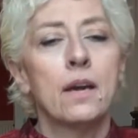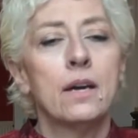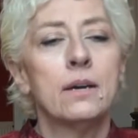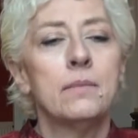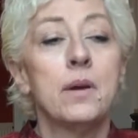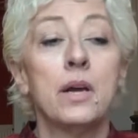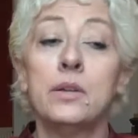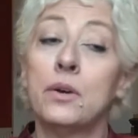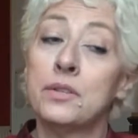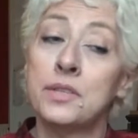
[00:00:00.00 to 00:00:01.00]

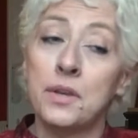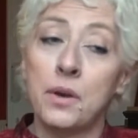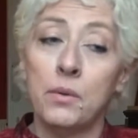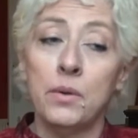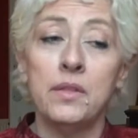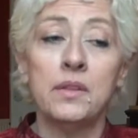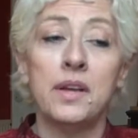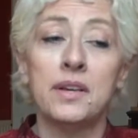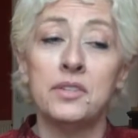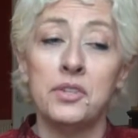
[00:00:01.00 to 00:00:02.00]
And also, in the
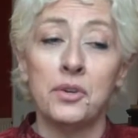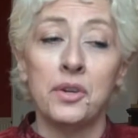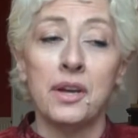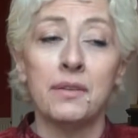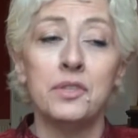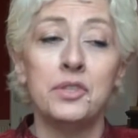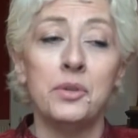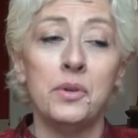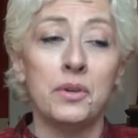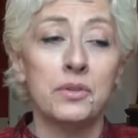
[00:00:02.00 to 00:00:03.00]
last year and a half to
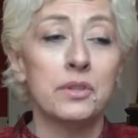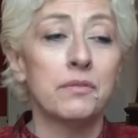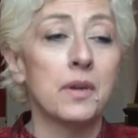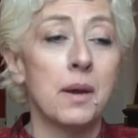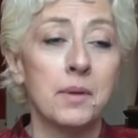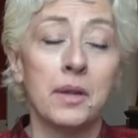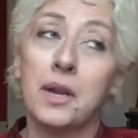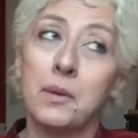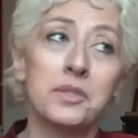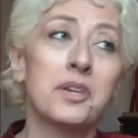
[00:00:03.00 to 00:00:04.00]
2 years, the phenomenon
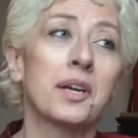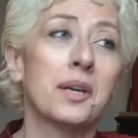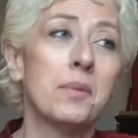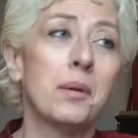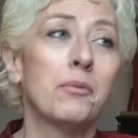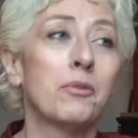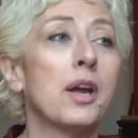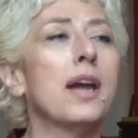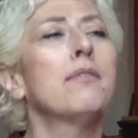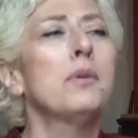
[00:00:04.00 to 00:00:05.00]
that I was talking about
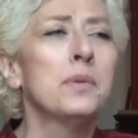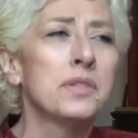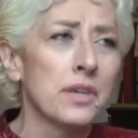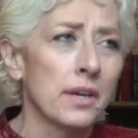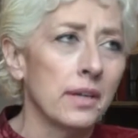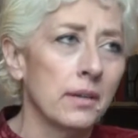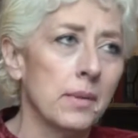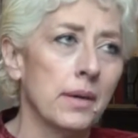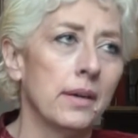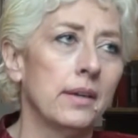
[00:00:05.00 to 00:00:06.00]
before, everyone's talking
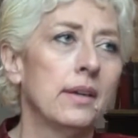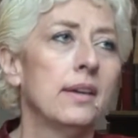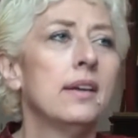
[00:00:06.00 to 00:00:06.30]
about it.